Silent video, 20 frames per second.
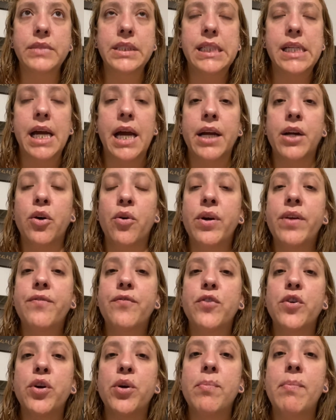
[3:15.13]
I go in
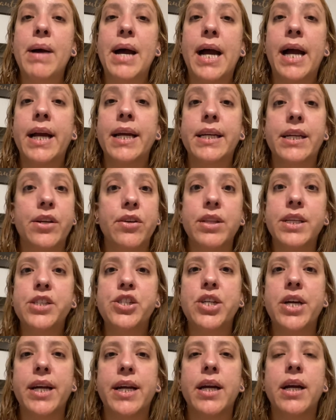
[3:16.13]
for my yearly
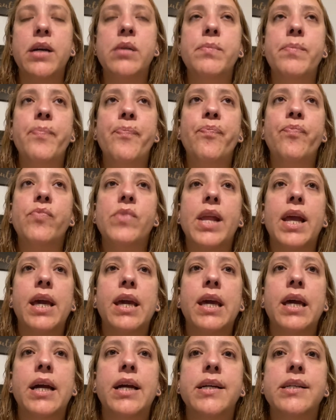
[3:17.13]
checkup,
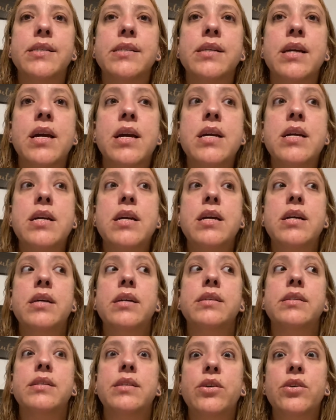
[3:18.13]
and
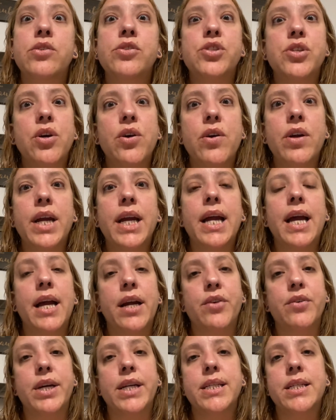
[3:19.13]
still showing
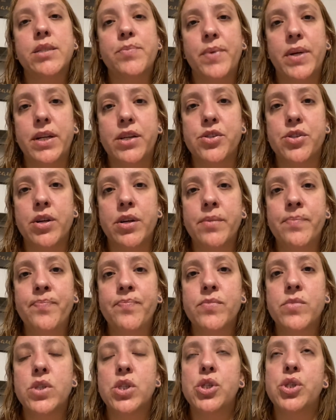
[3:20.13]
high-grade dysplasia.
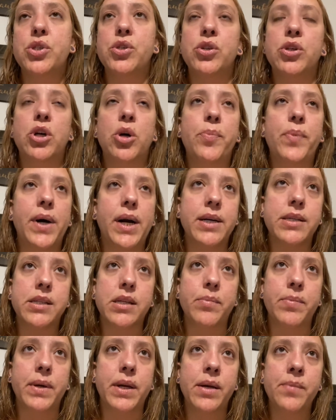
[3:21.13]
Do a
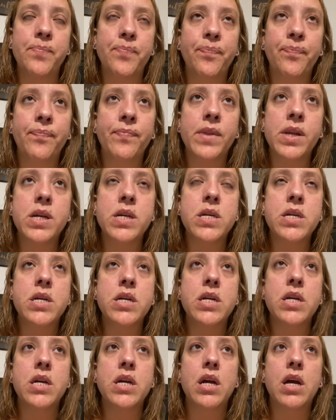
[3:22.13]
colposcopy.
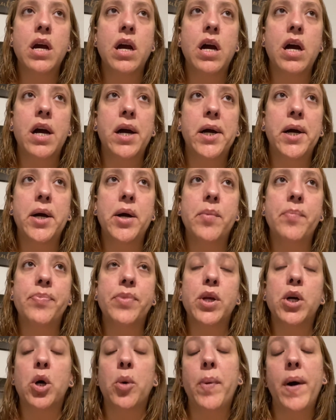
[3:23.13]

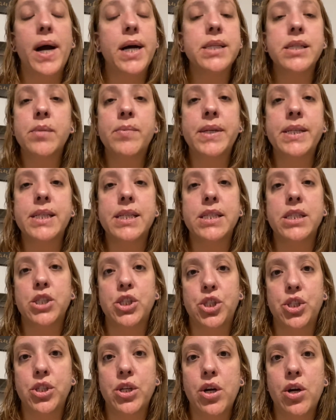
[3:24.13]
The colposcopy doesn't
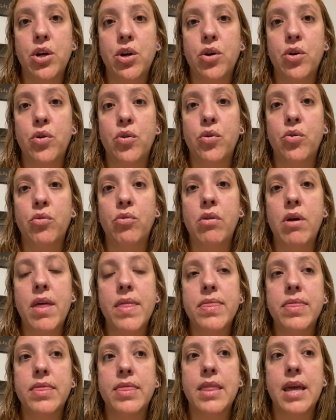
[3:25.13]
show
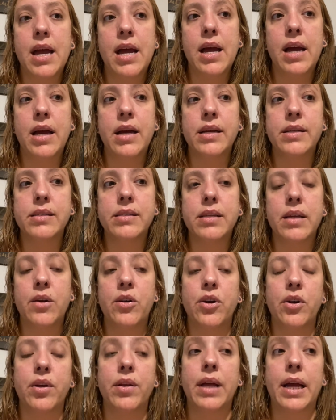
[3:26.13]
that,
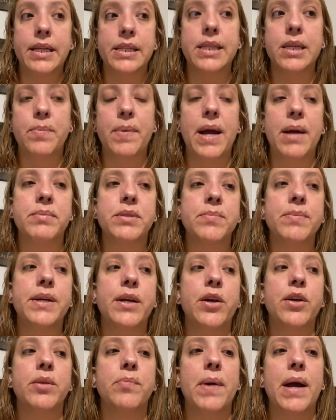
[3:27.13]
or I did a pap
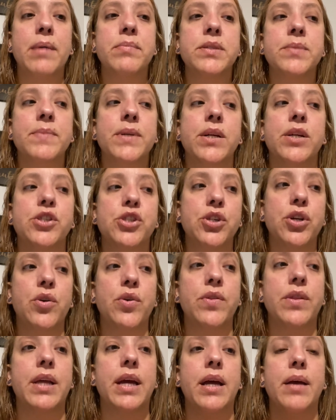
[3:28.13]
smear. The pap smear
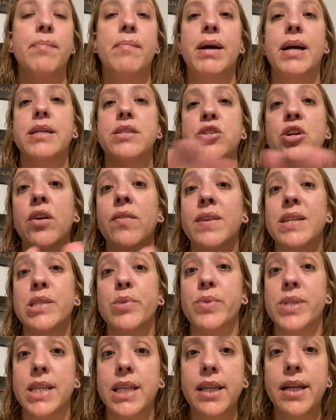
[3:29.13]
showed that my cervix
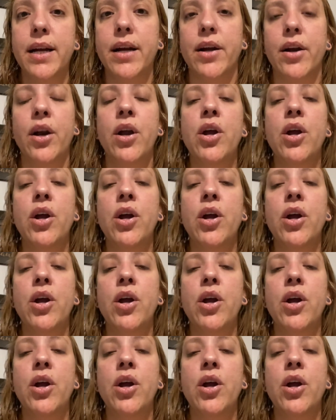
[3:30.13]
was clear.